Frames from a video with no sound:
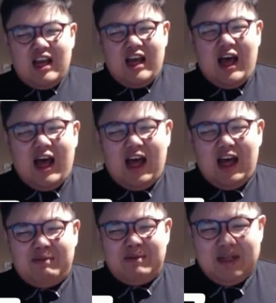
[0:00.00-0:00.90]

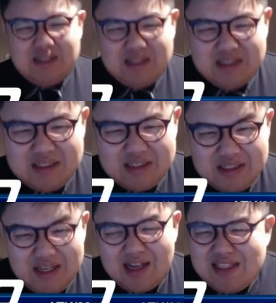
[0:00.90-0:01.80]

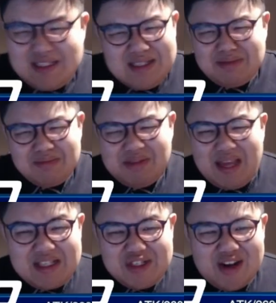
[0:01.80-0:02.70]
Yeah, let's
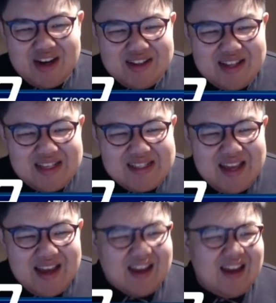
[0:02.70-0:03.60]
get straight into this
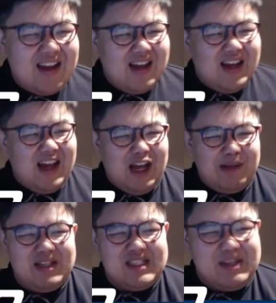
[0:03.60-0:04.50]
deck.
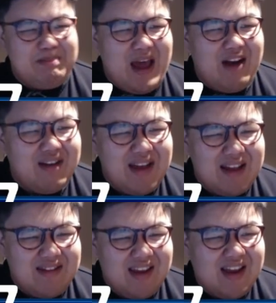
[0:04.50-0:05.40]
This is a Battery
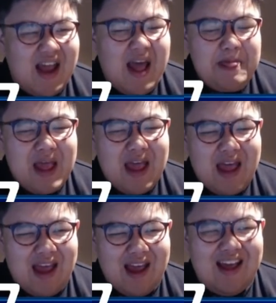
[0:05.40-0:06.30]
Man deck,
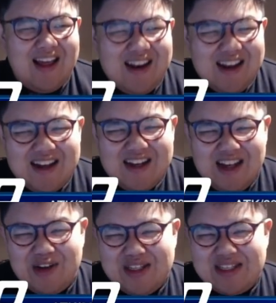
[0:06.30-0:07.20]
and
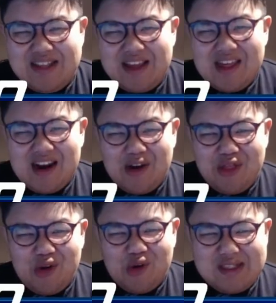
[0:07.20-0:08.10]
it was a deck that I
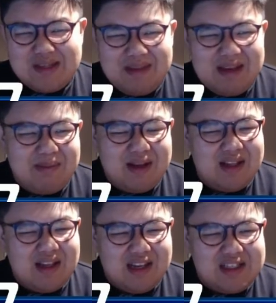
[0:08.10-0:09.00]
thought was a meme,
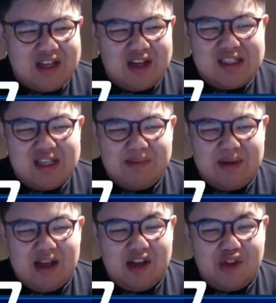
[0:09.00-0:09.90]
but it's got some
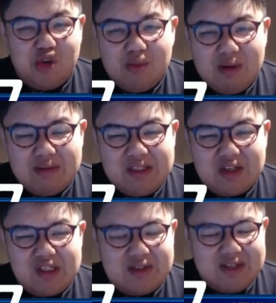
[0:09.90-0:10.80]
good tournament
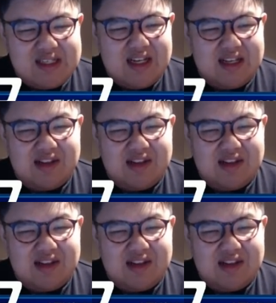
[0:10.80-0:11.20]
results recently.